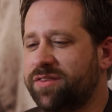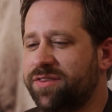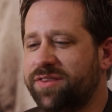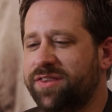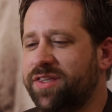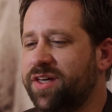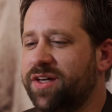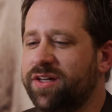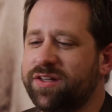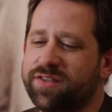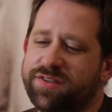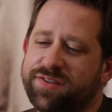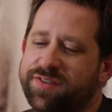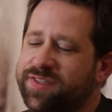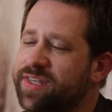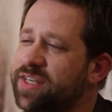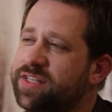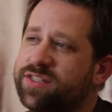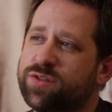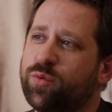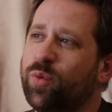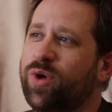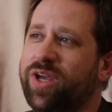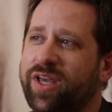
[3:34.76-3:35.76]
the
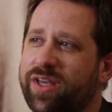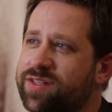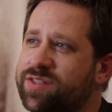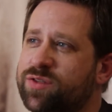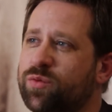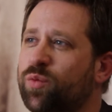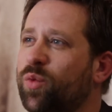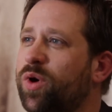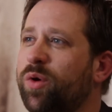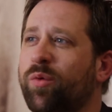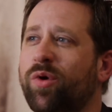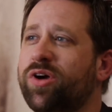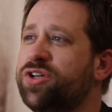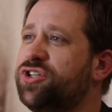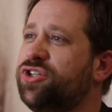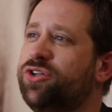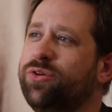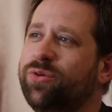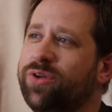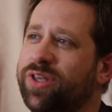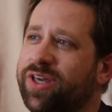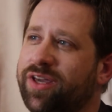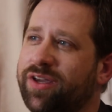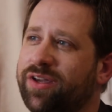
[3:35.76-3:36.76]
6 weeks we were
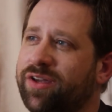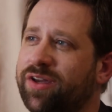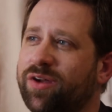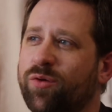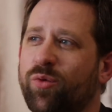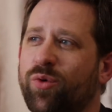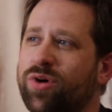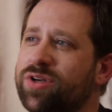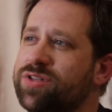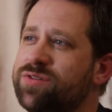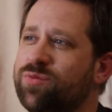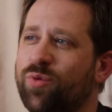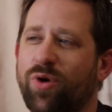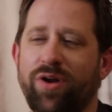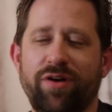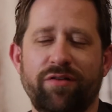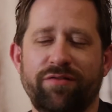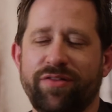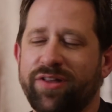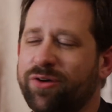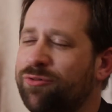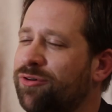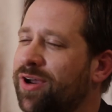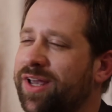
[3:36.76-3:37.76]
shooting, it was one
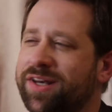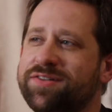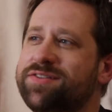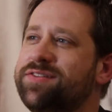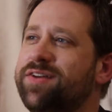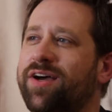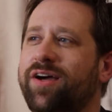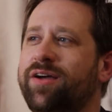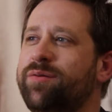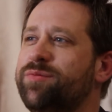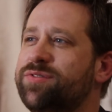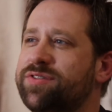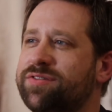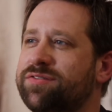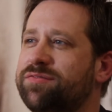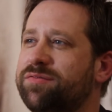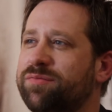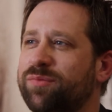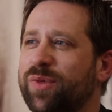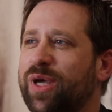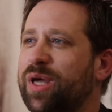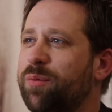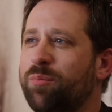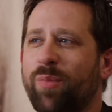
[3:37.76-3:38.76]
of the greatest times
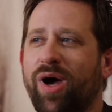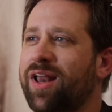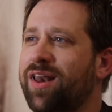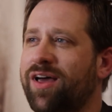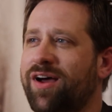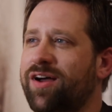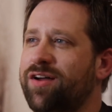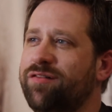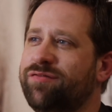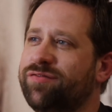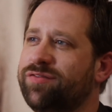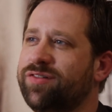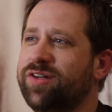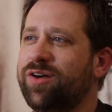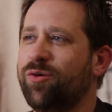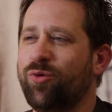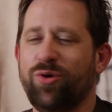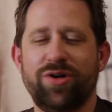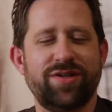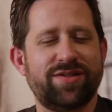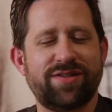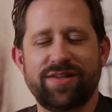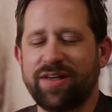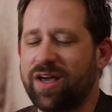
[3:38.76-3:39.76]
in my life. It
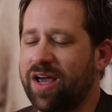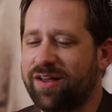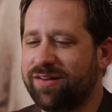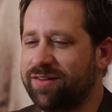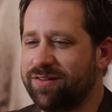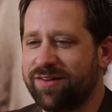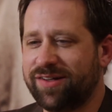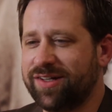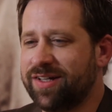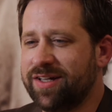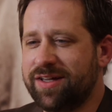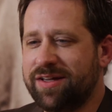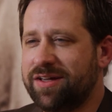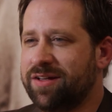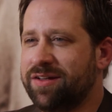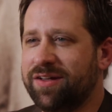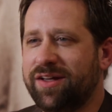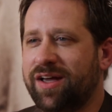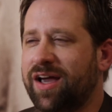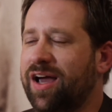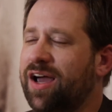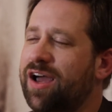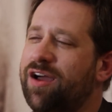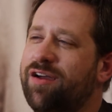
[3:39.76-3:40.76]
was,
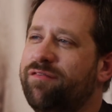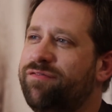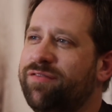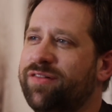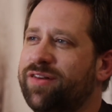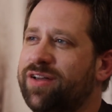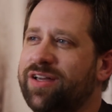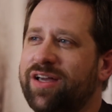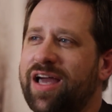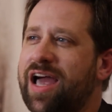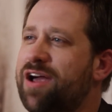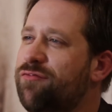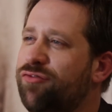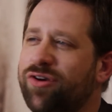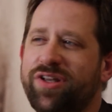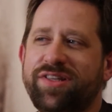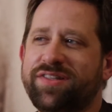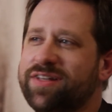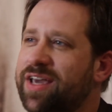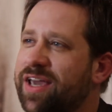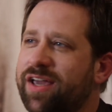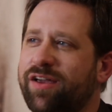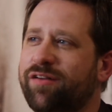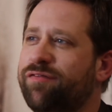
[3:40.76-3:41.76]
every
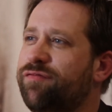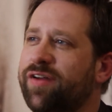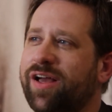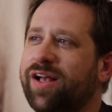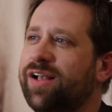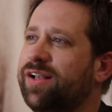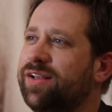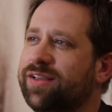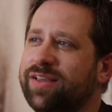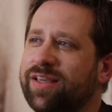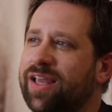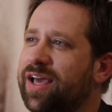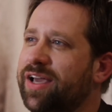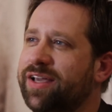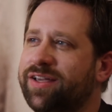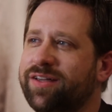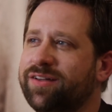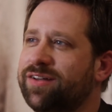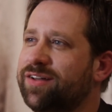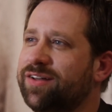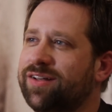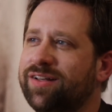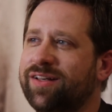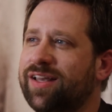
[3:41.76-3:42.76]
day felt like
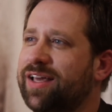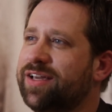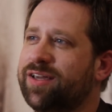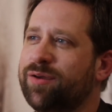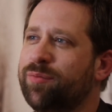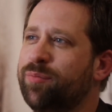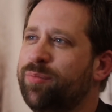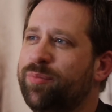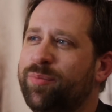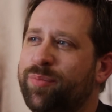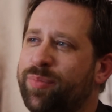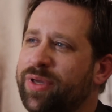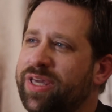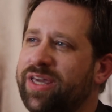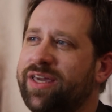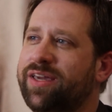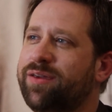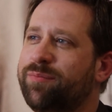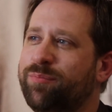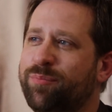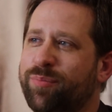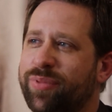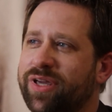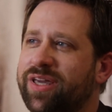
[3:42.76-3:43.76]
a big,
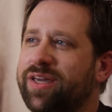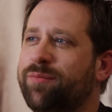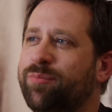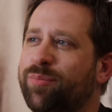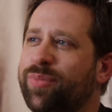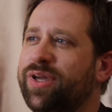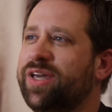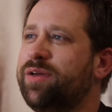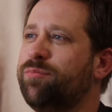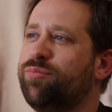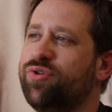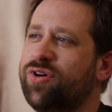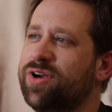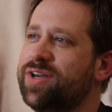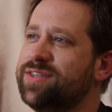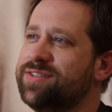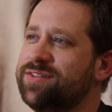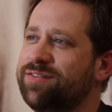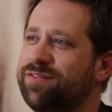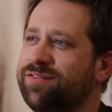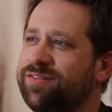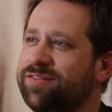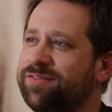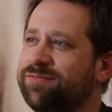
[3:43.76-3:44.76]
big, big present.